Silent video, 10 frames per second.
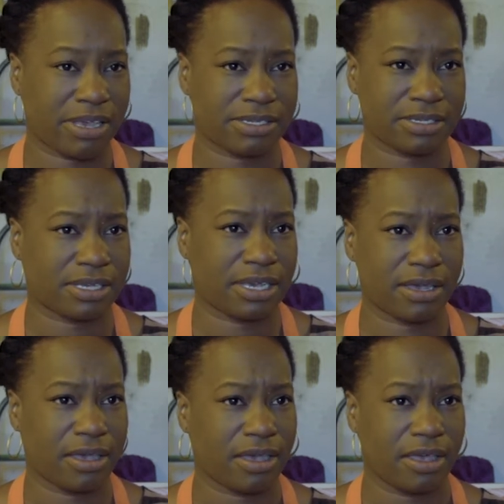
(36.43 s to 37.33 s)

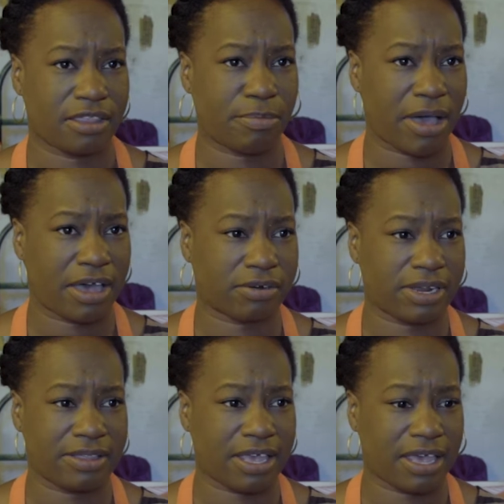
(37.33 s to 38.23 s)
Basically, the
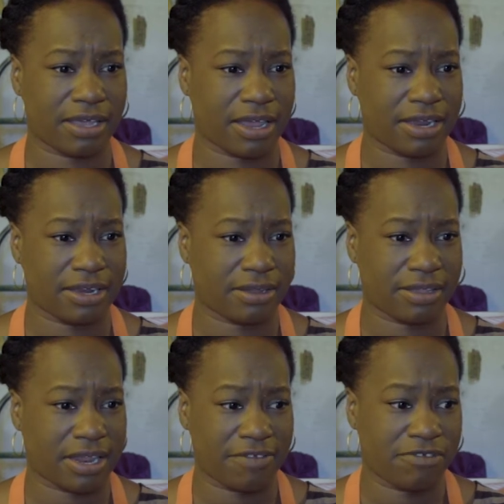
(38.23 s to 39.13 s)
pottery that I
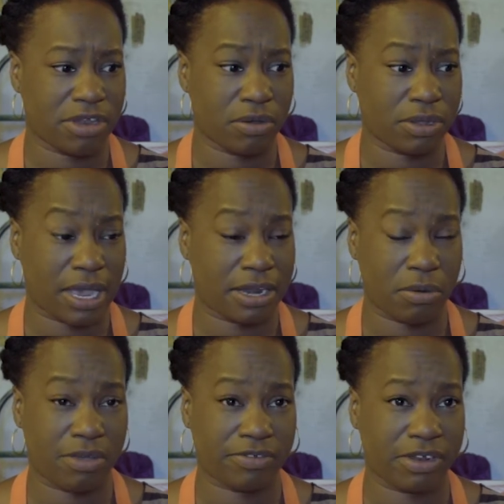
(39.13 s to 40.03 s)

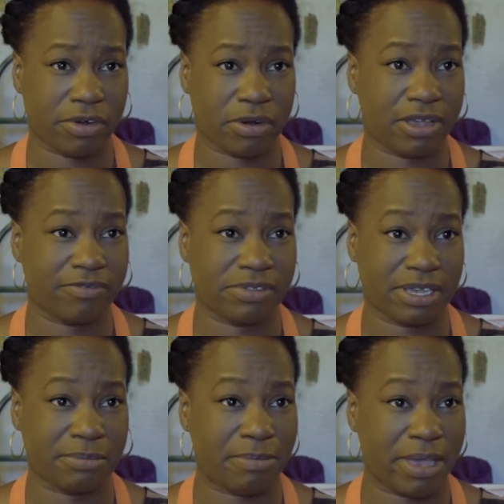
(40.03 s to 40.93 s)
know of and have heard of is
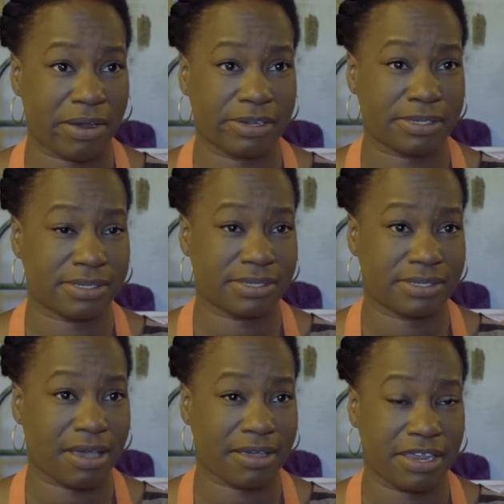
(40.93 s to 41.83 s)
like my parents
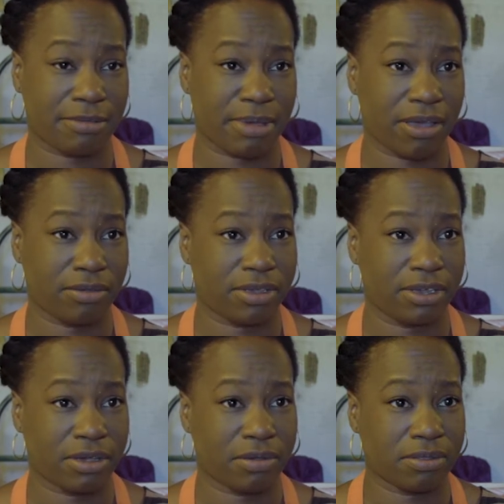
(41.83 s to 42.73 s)
talking about,
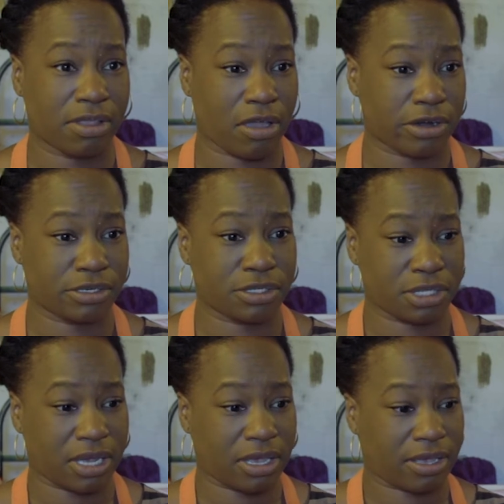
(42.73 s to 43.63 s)
you know, large